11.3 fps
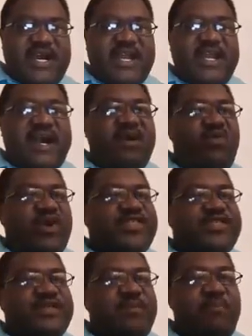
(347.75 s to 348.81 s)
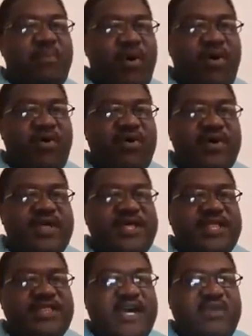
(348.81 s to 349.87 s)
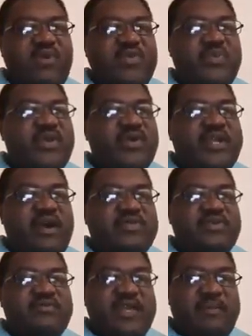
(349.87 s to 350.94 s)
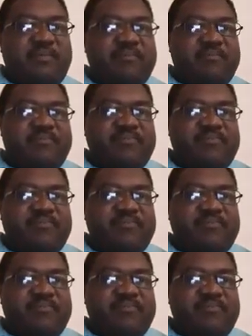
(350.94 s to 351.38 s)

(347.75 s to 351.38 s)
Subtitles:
and are worth more than what we got out of them.